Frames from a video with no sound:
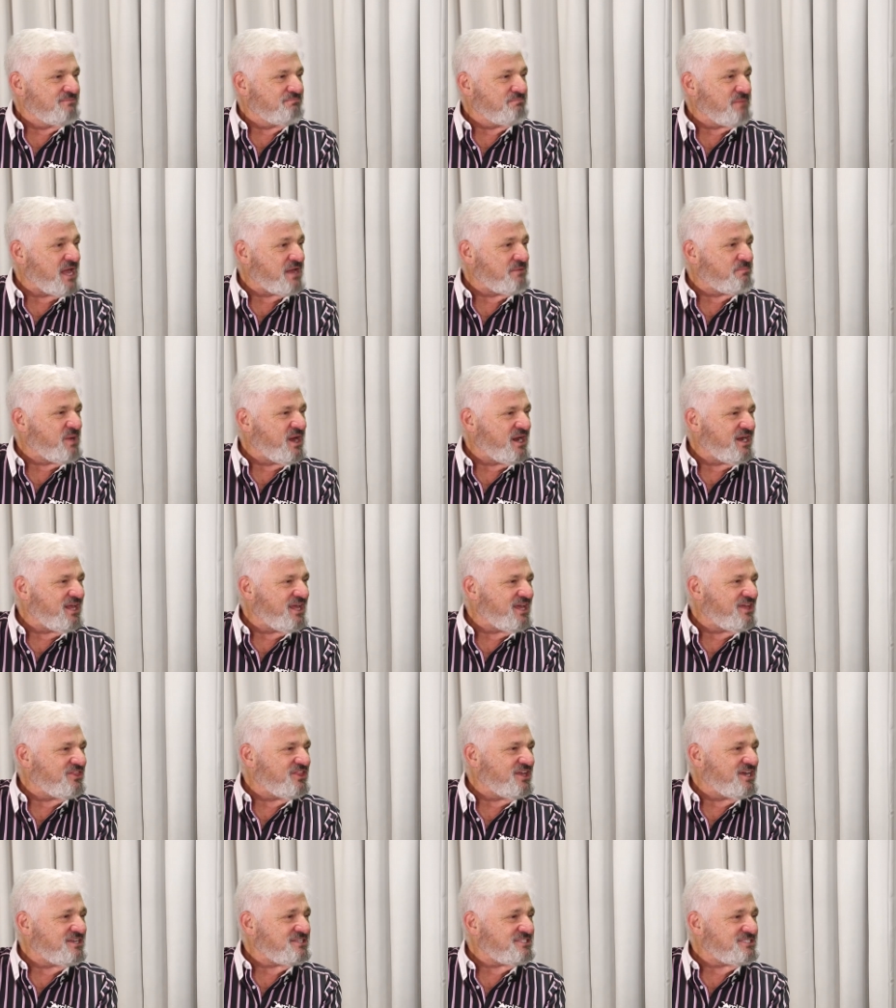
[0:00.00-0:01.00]
make money
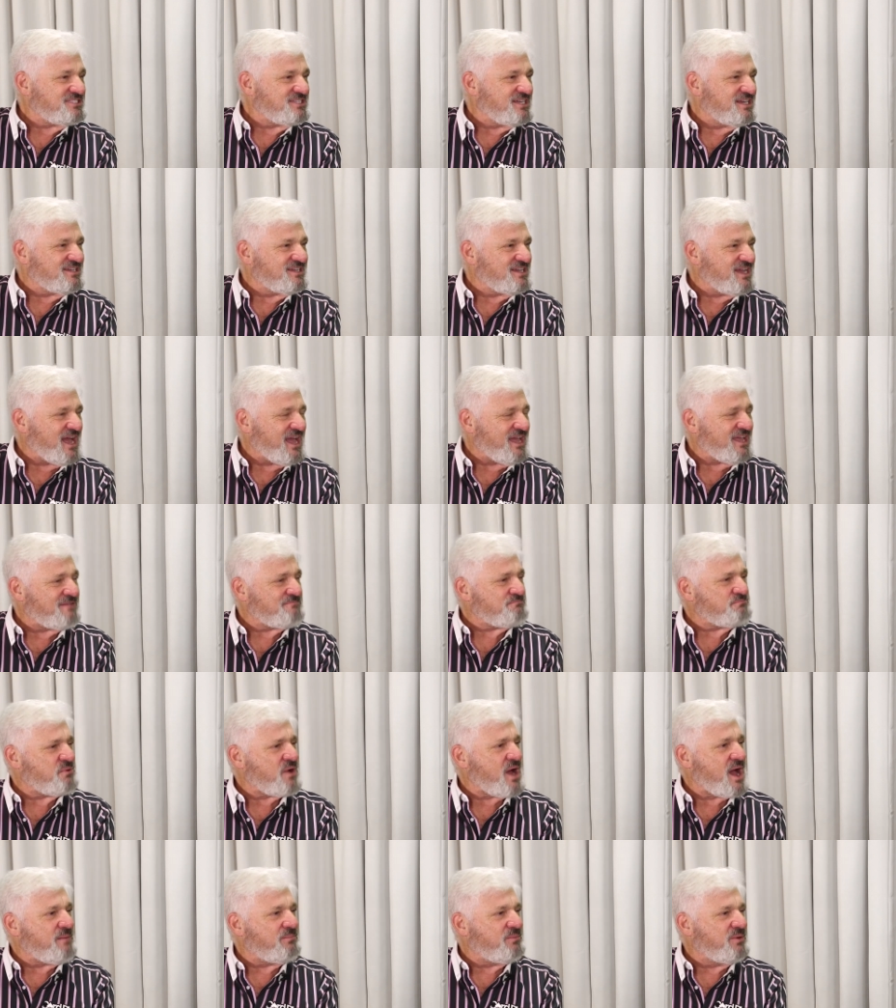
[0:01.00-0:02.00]
at this, I can
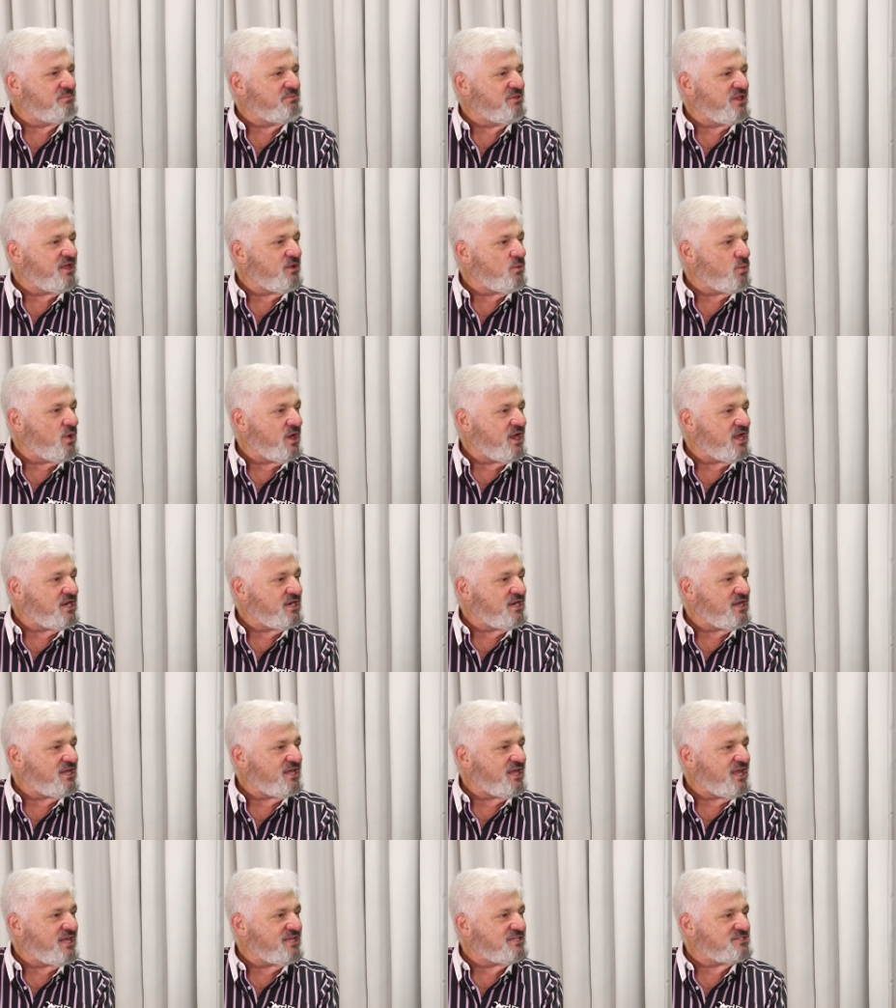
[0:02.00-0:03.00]
probably win.
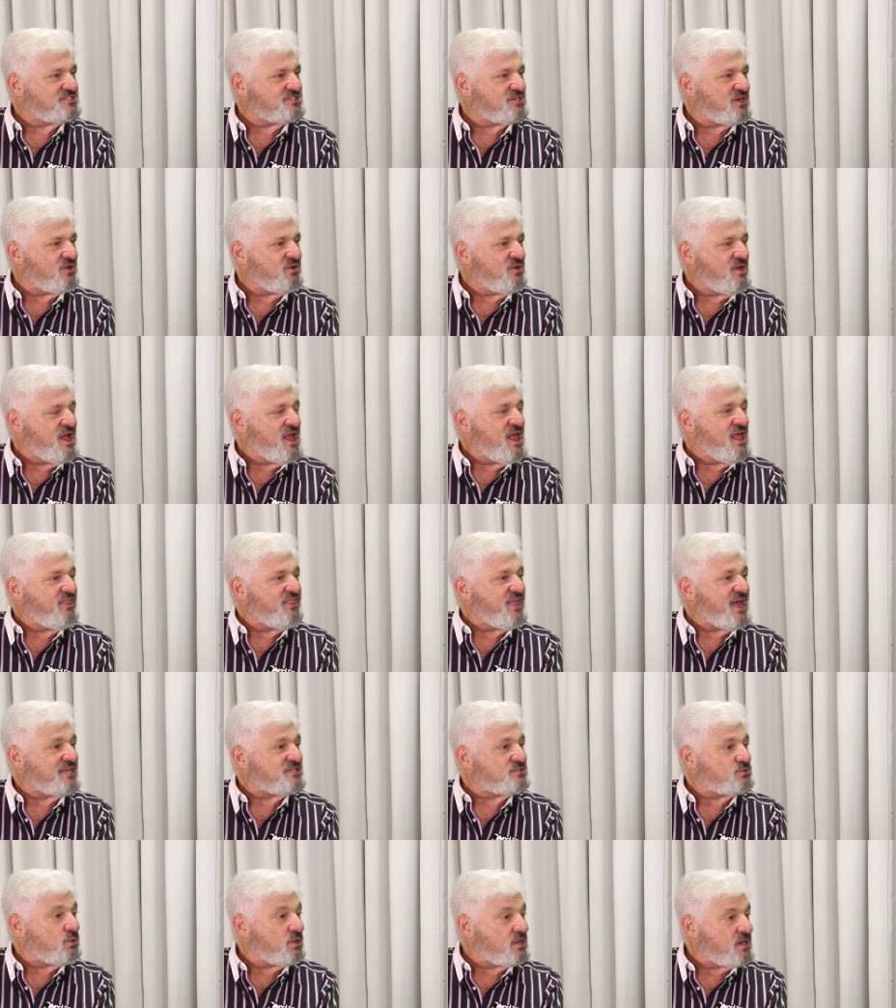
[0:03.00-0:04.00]
And so
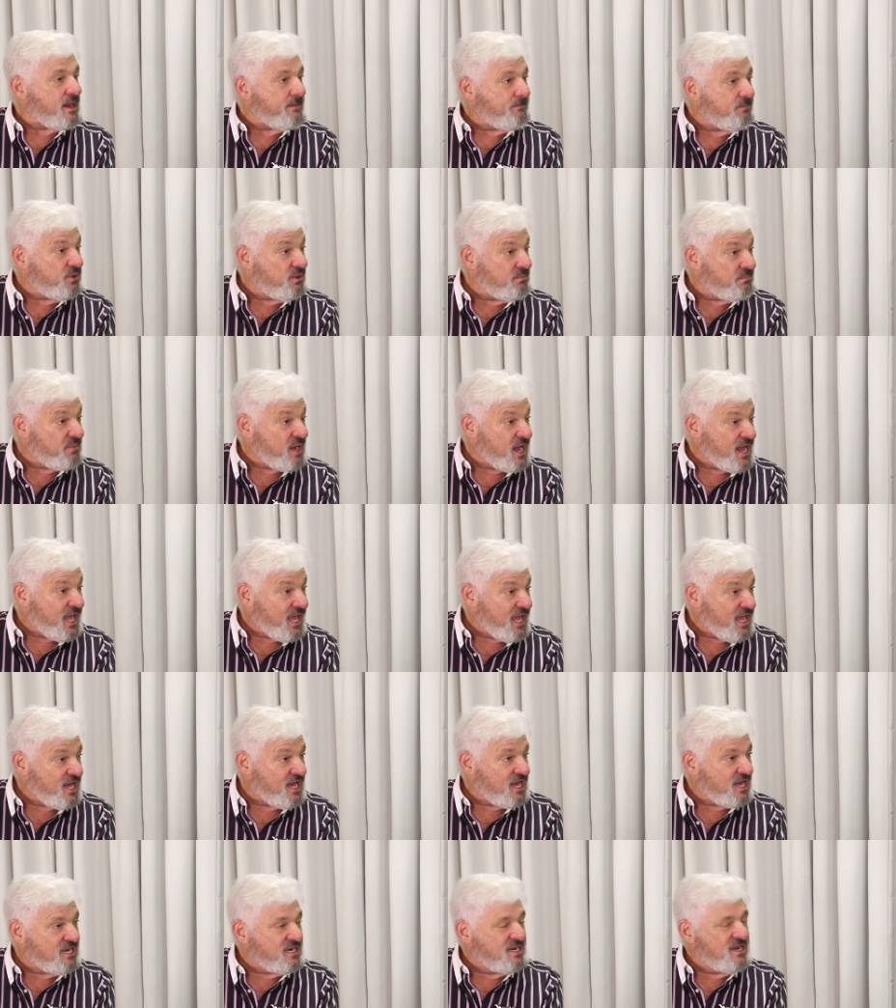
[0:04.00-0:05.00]
that's where I put my
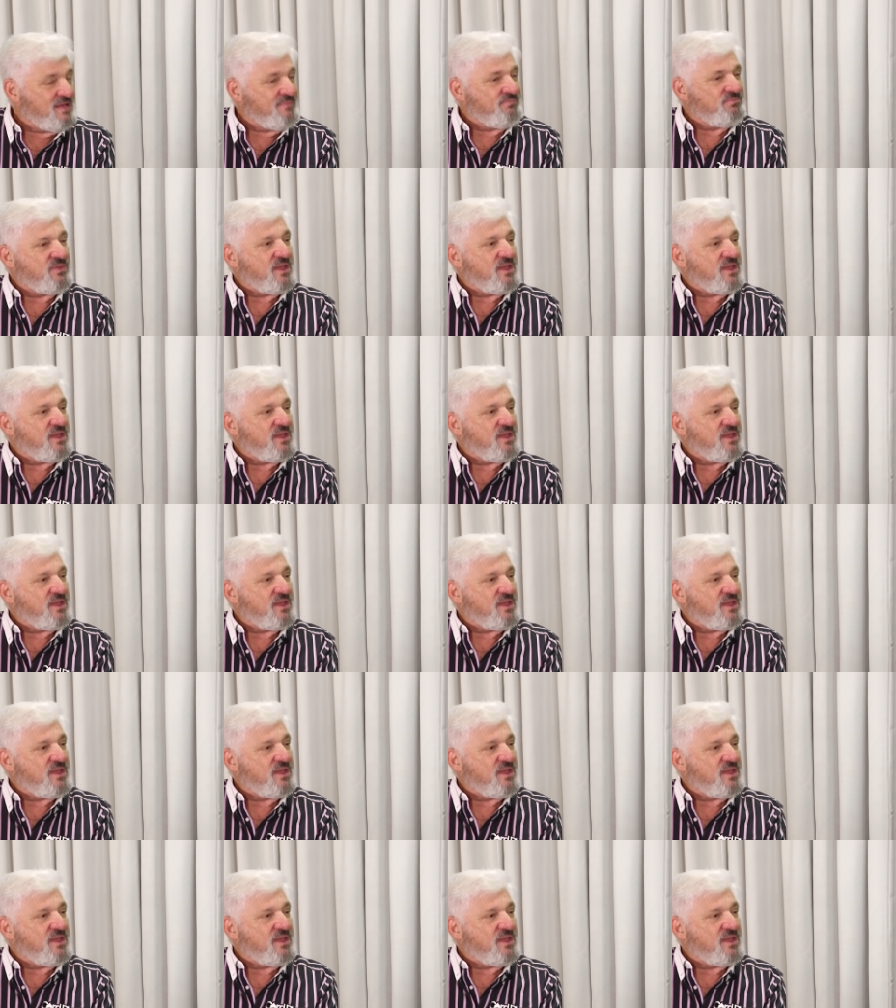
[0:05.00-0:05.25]
head.